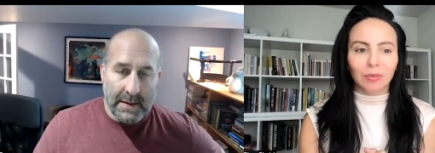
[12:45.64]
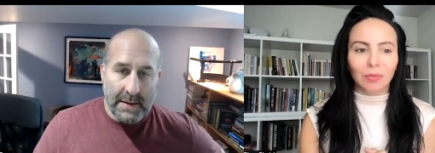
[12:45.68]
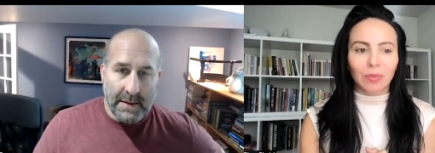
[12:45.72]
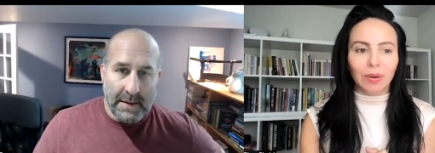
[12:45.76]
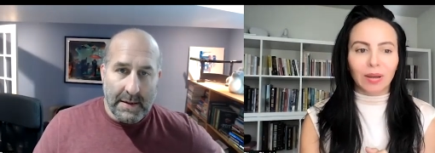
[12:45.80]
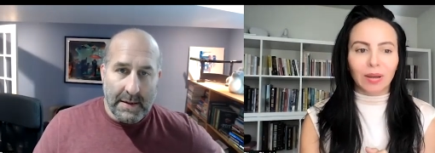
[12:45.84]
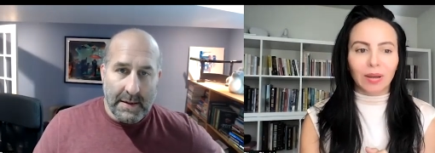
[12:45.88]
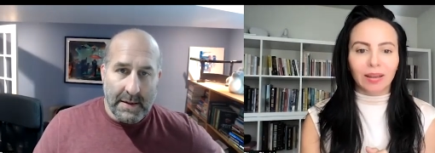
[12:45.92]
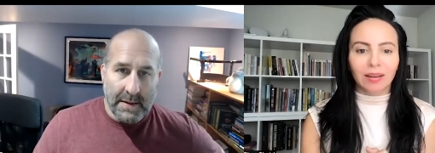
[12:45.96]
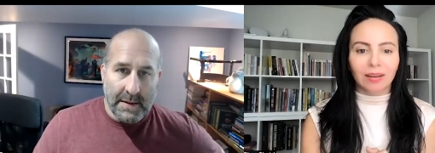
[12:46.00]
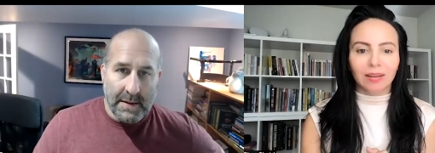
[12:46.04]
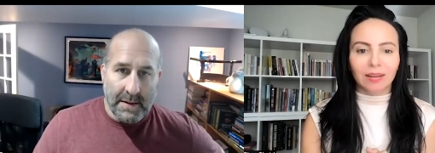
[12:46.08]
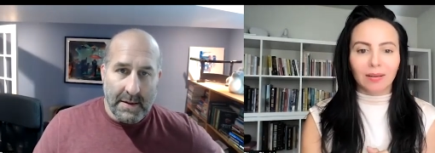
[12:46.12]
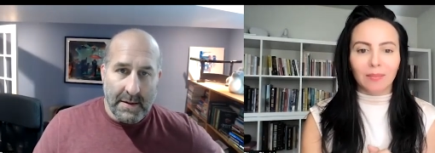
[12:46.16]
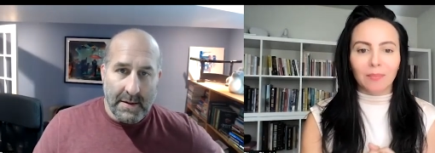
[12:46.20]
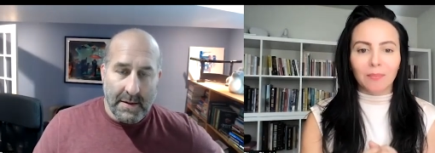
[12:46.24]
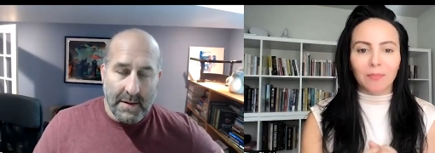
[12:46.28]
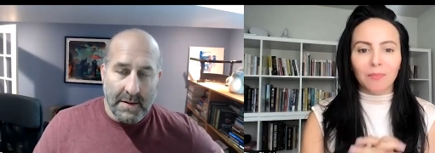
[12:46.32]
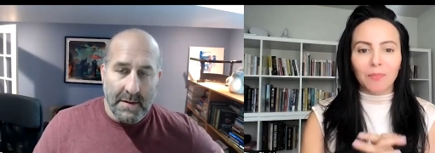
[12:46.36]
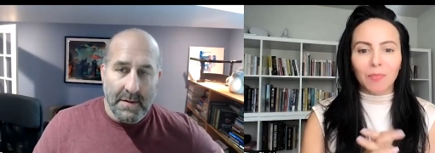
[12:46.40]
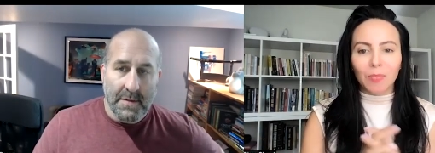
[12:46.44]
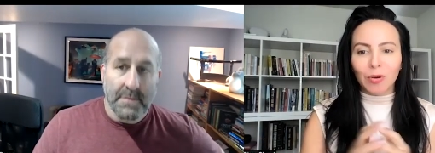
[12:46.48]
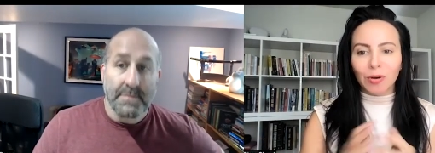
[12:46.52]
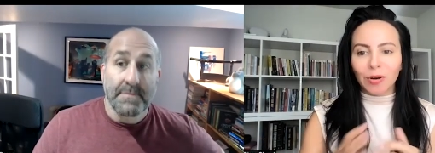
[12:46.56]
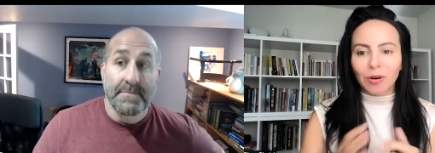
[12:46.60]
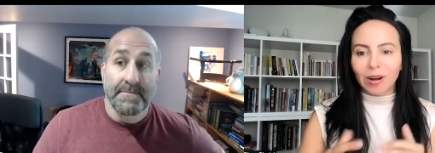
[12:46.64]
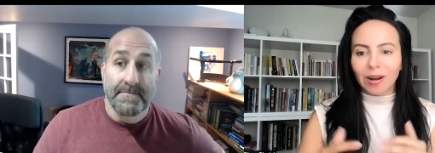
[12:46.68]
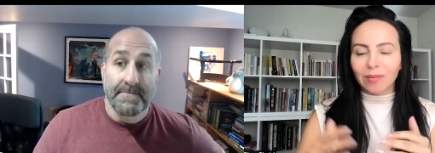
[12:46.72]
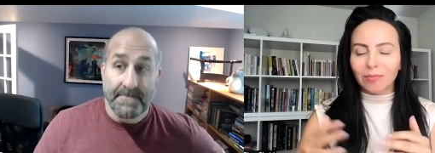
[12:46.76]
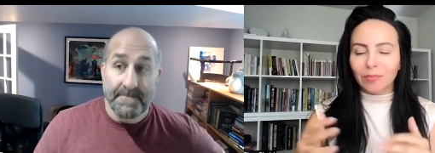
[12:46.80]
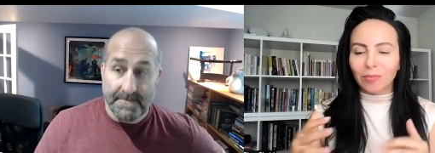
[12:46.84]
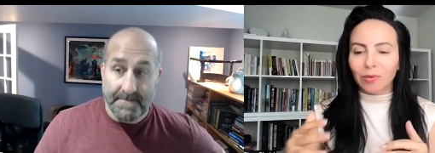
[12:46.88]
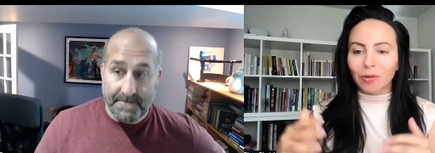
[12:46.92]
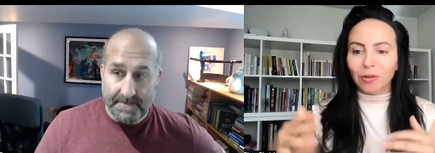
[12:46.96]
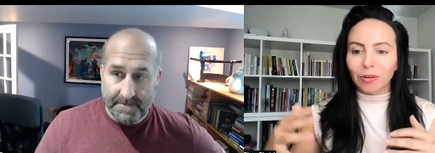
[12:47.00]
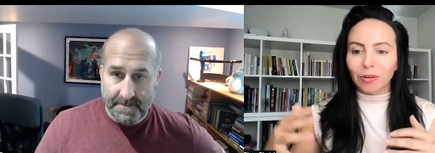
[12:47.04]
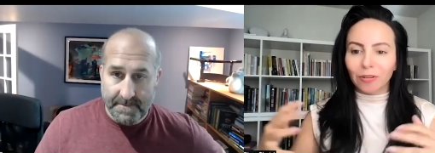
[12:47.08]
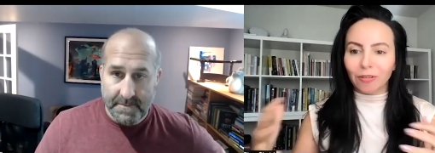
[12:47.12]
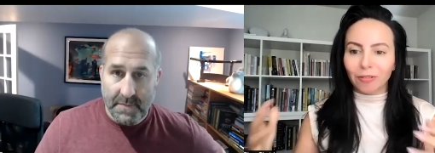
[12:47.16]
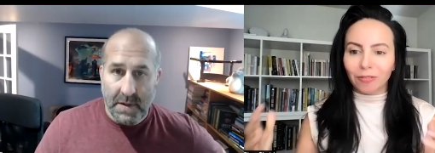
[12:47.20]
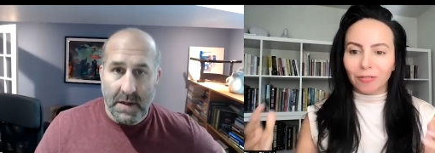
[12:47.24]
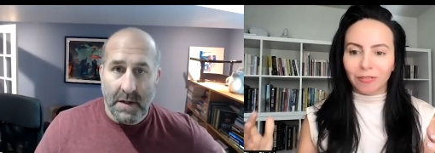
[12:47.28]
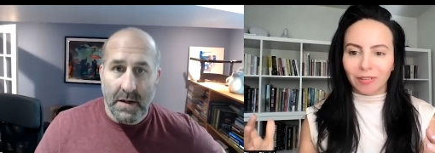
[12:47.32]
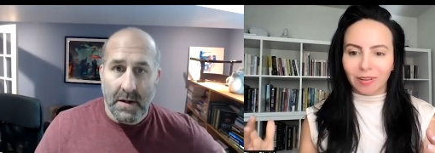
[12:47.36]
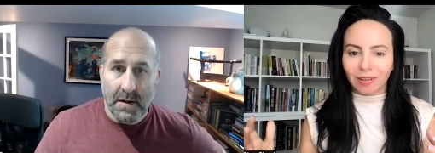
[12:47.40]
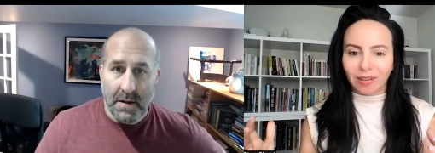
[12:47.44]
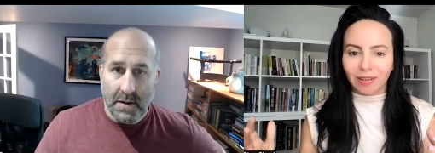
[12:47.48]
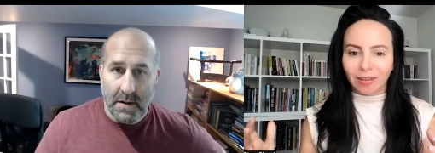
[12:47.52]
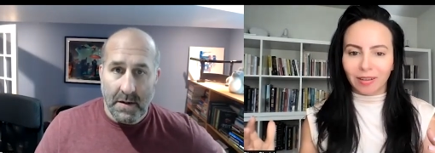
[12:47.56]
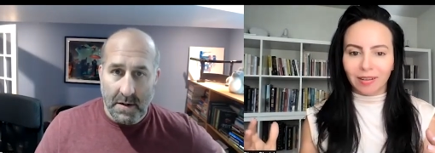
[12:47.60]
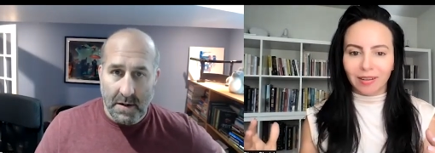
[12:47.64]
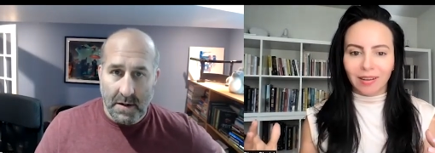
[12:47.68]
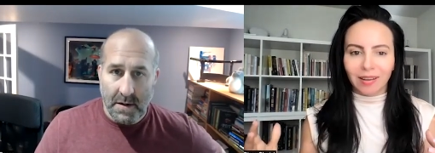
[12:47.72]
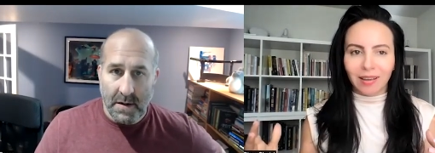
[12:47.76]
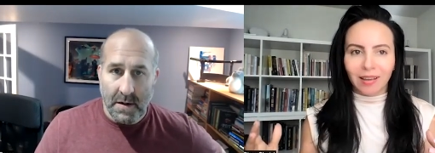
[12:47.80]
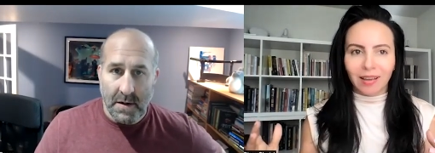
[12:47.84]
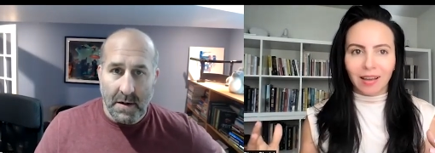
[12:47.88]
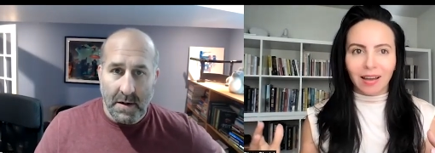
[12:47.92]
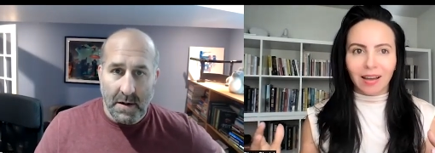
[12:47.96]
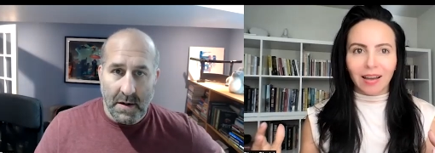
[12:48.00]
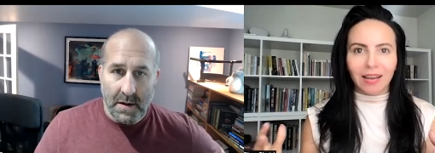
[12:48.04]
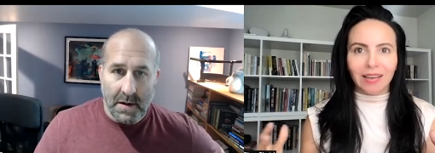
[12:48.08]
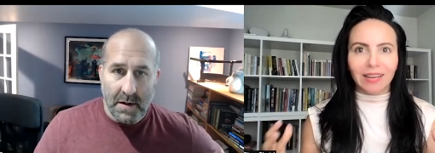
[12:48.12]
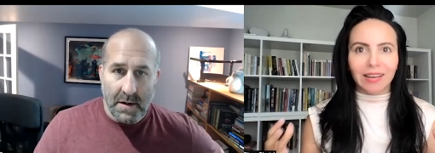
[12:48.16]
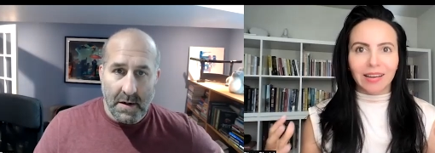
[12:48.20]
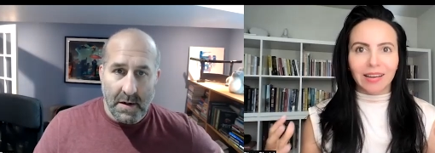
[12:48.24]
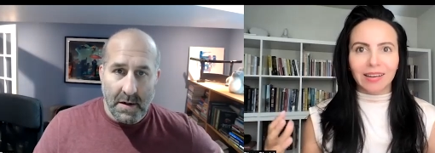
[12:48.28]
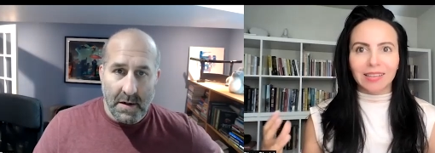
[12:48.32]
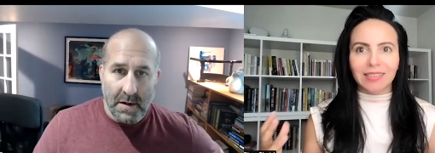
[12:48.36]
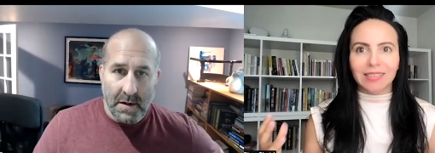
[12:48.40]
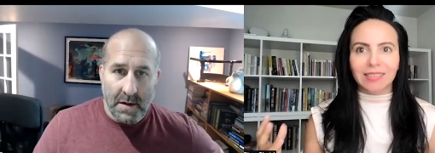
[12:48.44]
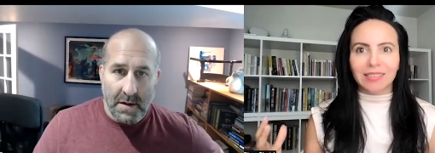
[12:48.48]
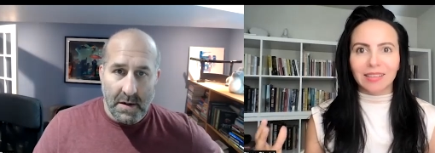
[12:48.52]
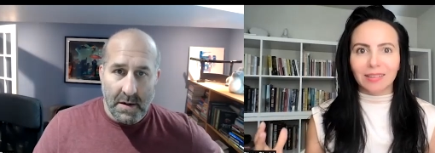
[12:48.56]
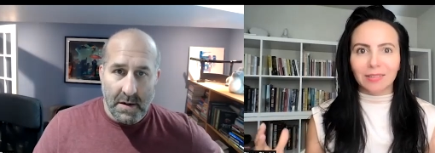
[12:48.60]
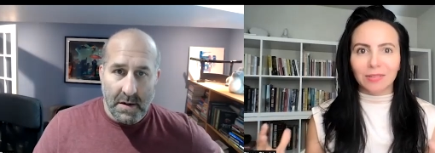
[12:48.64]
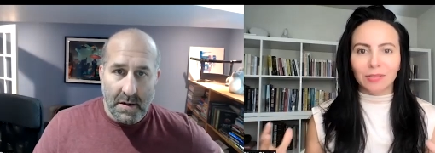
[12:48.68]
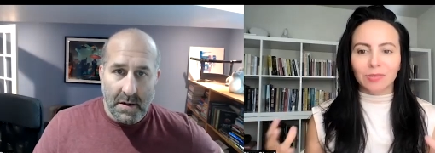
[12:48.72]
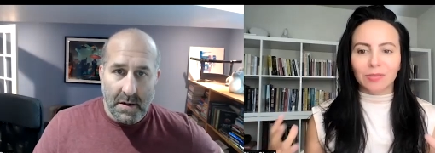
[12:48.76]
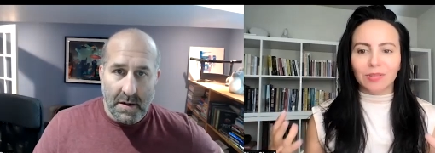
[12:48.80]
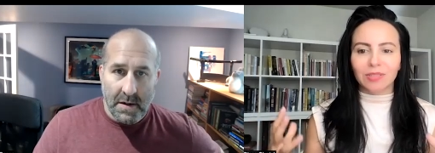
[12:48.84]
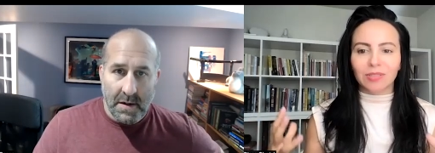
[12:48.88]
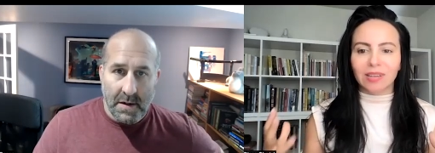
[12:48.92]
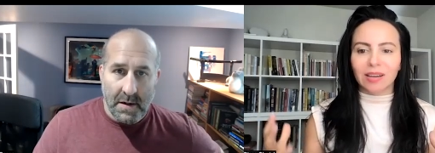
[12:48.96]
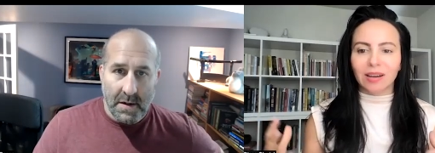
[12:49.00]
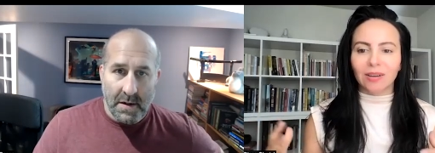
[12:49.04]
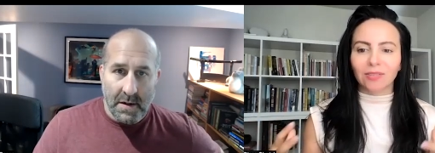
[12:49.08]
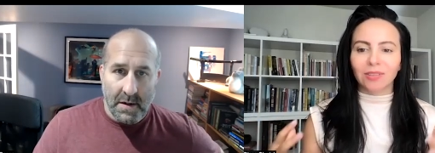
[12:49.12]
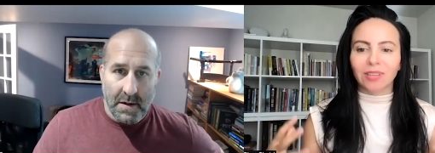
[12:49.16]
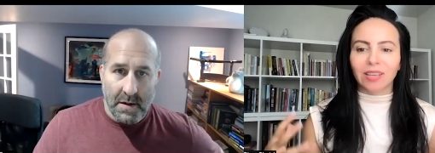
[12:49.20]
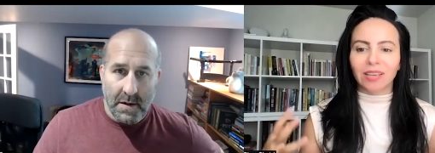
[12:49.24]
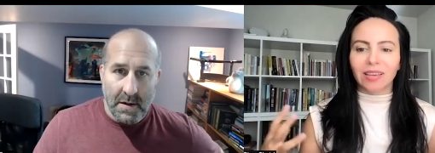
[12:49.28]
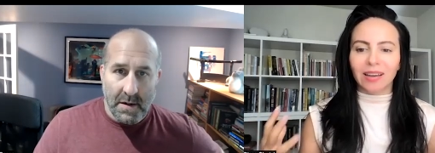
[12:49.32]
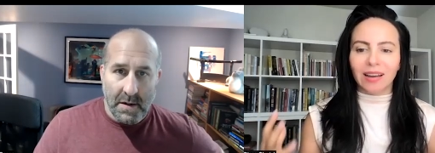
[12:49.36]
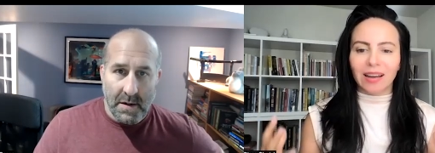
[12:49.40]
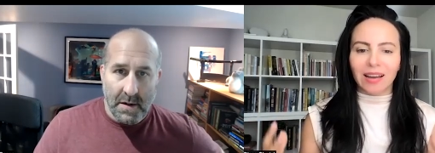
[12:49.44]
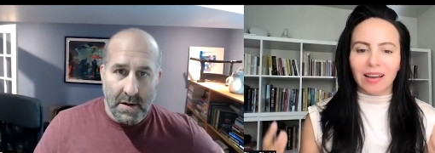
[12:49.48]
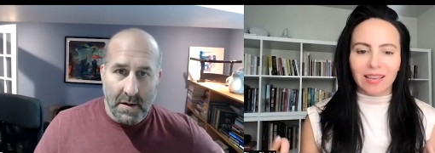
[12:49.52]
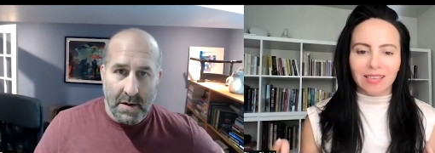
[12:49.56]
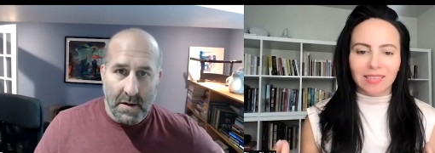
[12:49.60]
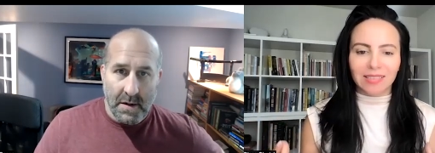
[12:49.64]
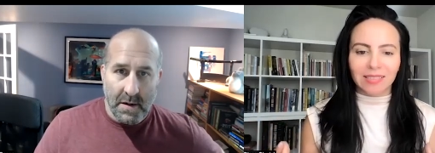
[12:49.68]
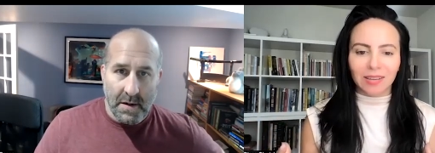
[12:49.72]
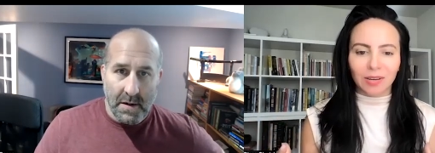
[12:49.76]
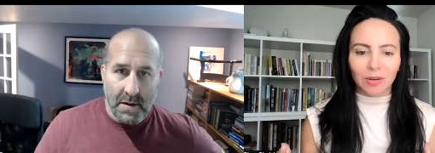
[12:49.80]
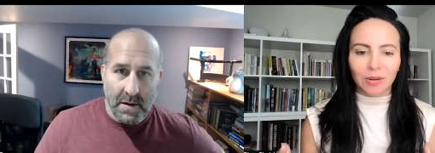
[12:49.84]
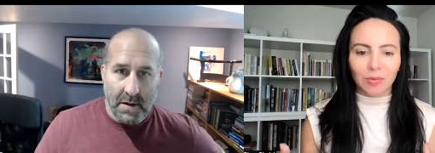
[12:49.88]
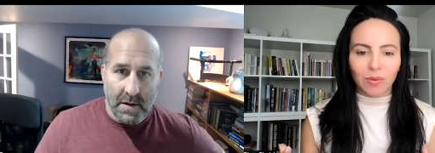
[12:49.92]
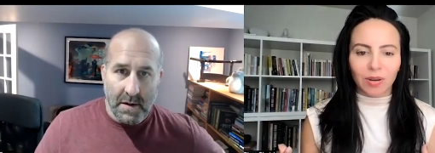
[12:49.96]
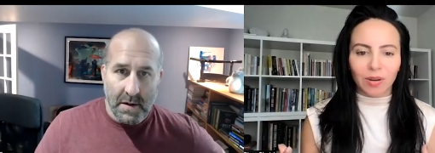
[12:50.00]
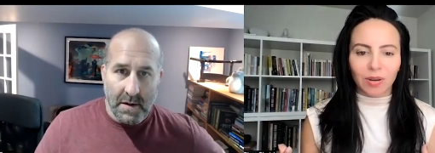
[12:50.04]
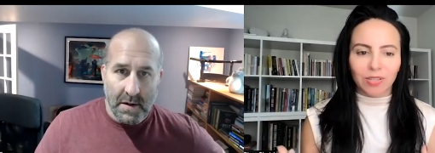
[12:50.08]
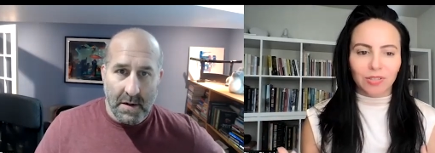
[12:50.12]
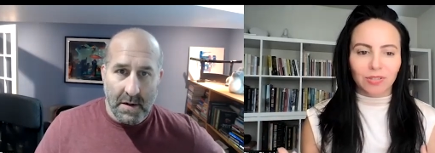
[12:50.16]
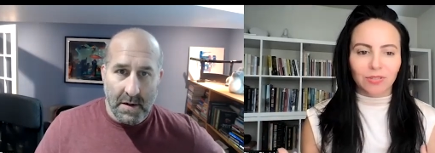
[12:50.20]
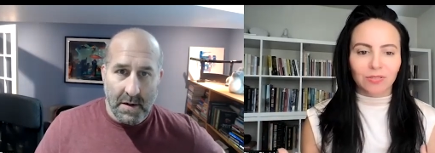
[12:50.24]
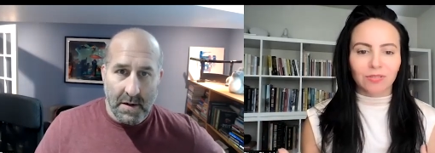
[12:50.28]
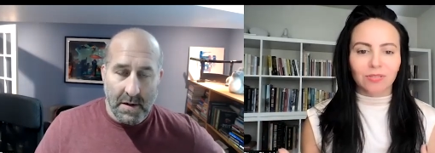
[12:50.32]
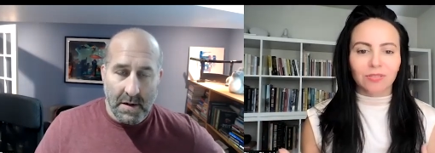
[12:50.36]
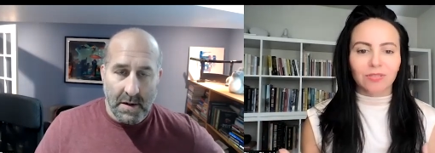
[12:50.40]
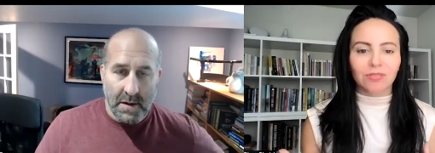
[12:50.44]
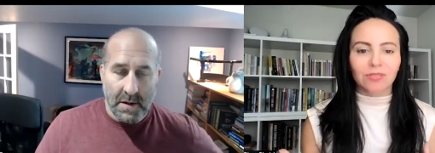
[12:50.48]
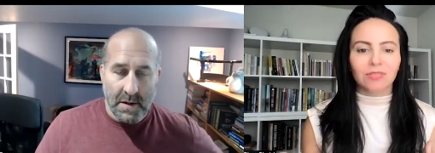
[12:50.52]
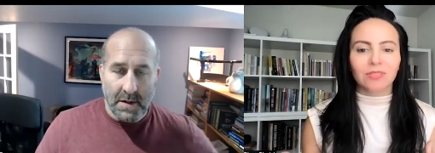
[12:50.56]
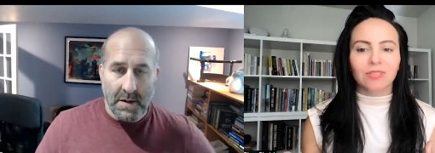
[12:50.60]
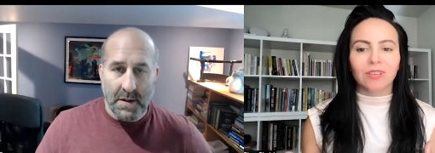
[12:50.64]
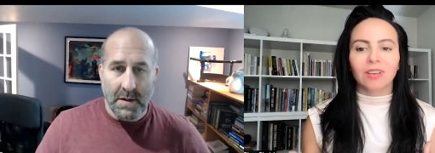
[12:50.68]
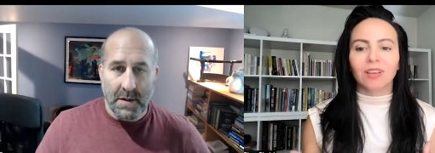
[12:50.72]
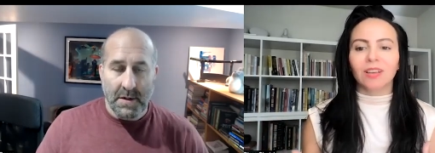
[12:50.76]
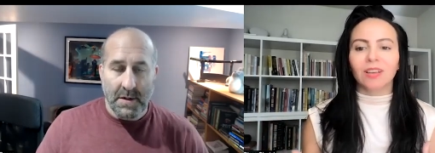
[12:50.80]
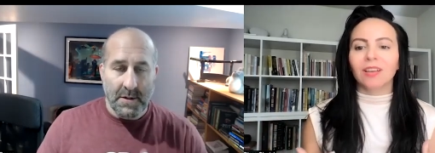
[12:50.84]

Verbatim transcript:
Speaker 1: where more and more often I can start to see how they ask the questions,